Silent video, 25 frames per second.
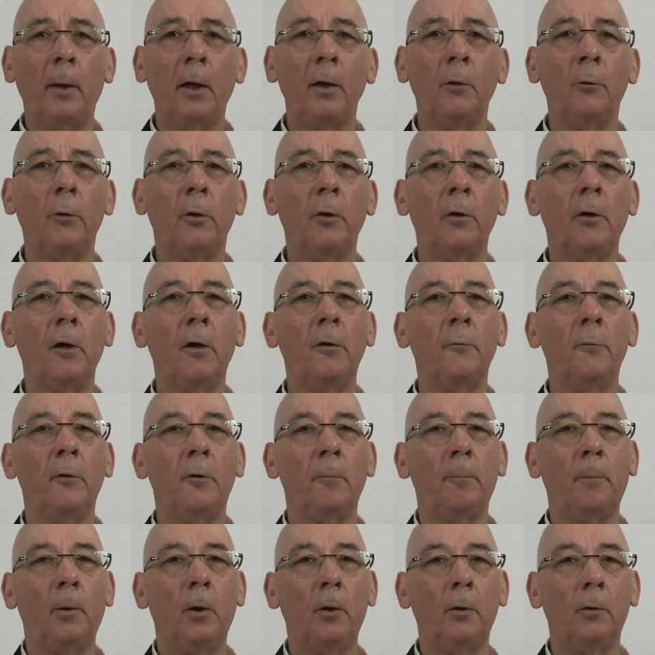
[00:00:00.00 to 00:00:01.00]
been working with
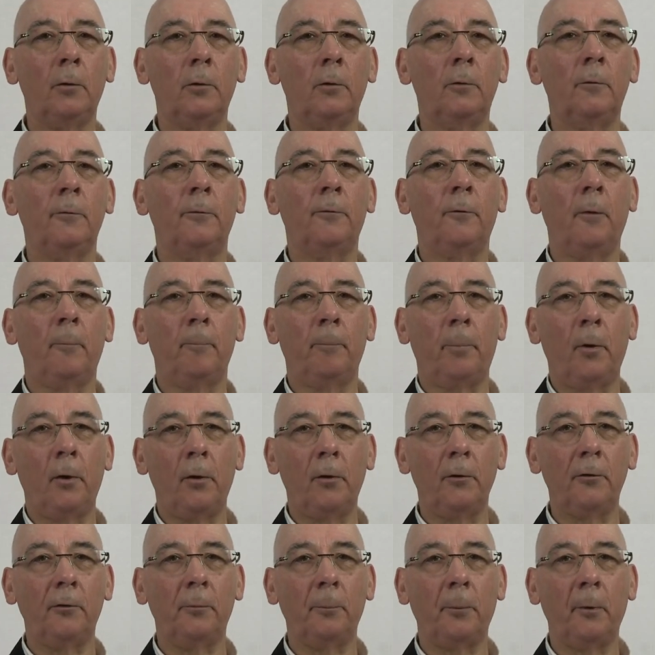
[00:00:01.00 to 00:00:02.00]
Paul from
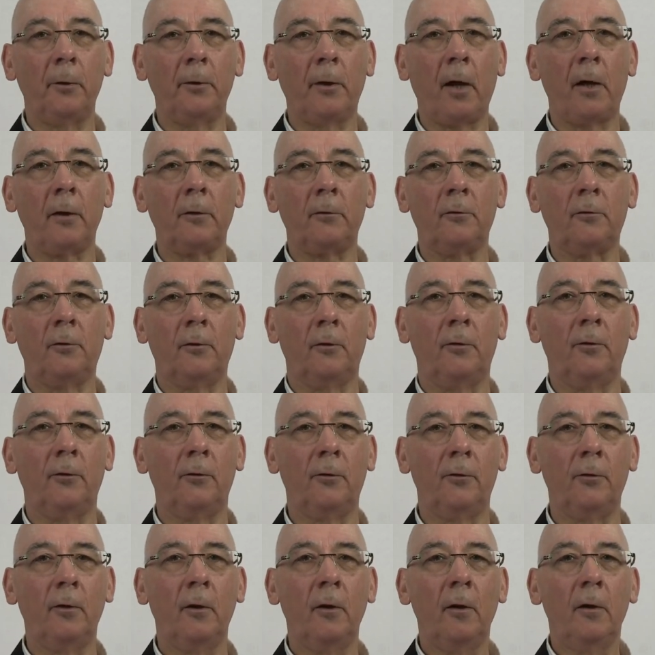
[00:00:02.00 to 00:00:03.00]
Paul's
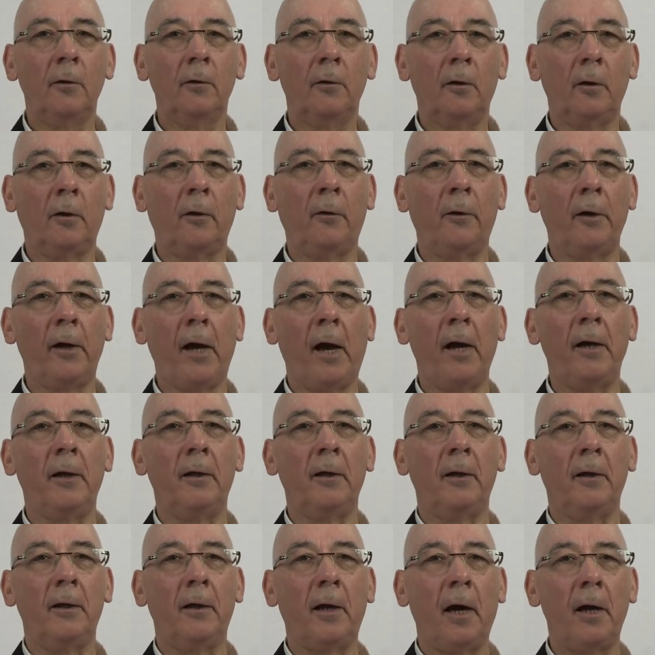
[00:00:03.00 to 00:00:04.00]
Productions to create
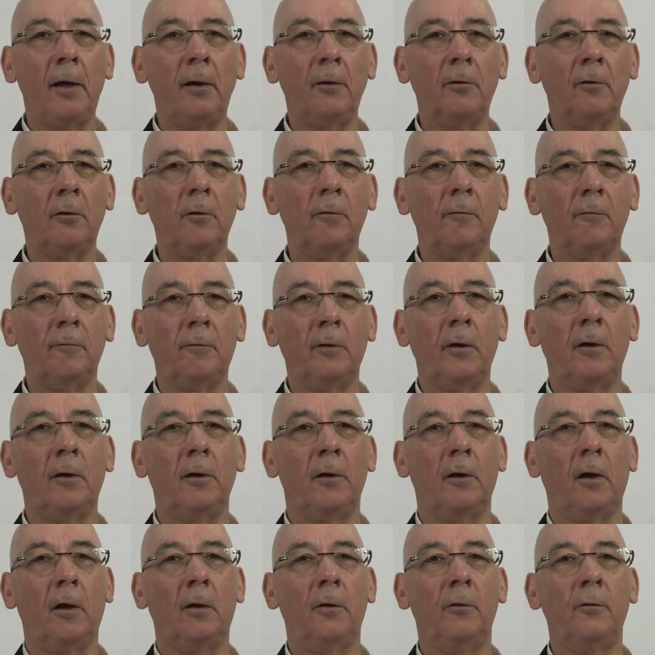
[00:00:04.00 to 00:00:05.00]
engaging
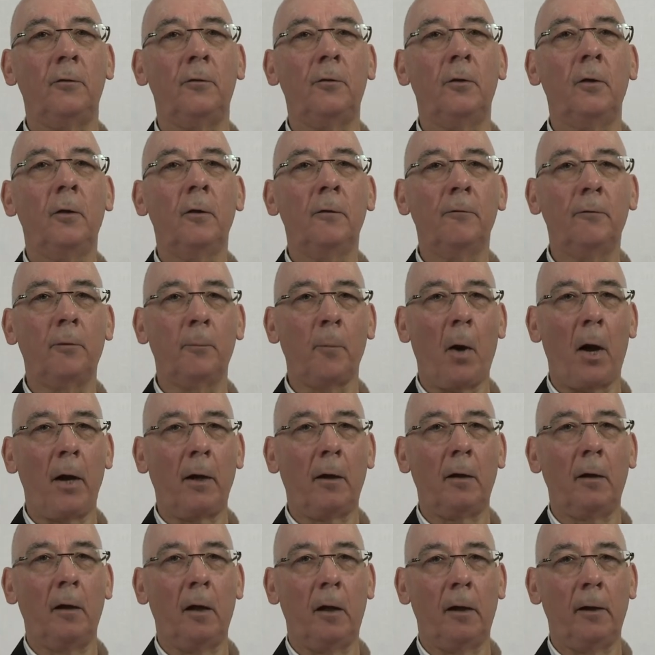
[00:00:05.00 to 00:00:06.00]
videos for my
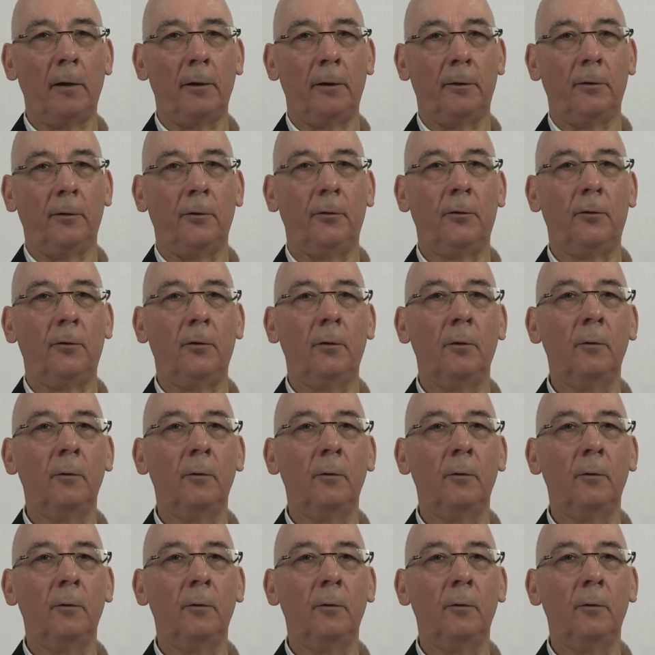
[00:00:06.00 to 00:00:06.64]
clients.